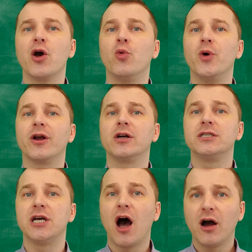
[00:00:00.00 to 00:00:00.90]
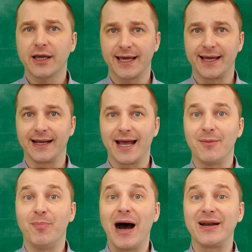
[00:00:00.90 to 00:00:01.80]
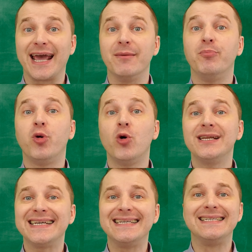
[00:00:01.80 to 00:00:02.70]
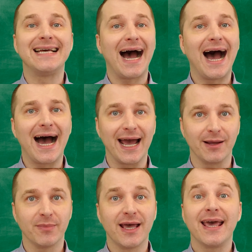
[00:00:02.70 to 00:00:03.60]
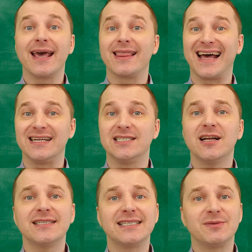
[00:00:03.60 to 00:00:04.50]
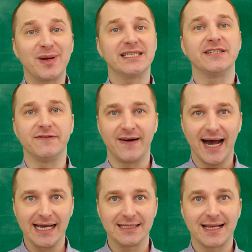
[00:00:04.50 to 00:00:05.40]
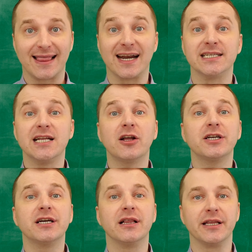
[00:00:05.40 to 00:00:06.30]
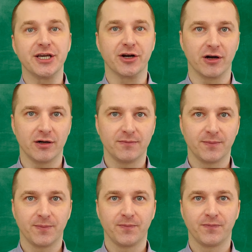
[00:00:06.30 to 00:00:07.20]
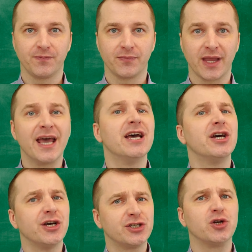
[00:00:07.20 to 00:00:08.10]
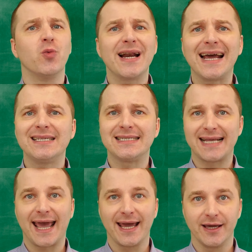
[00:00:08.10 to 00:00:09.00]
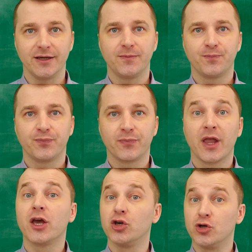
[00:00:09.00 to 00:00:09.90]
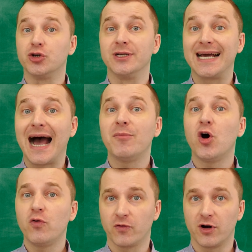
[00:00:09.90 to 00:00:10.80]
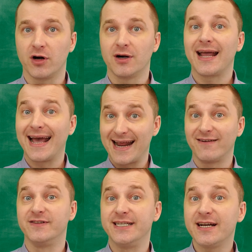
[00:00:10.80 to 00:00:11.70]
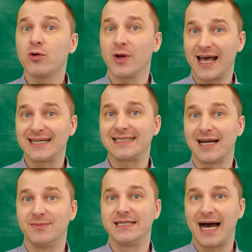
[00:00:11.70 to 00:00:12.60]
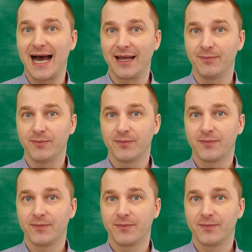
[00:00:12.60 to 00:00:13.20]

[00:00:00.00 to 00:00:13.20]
We are talking about a point in time that is not specified, that is not clear. So when I say, you should come over and have dinner with us sometime,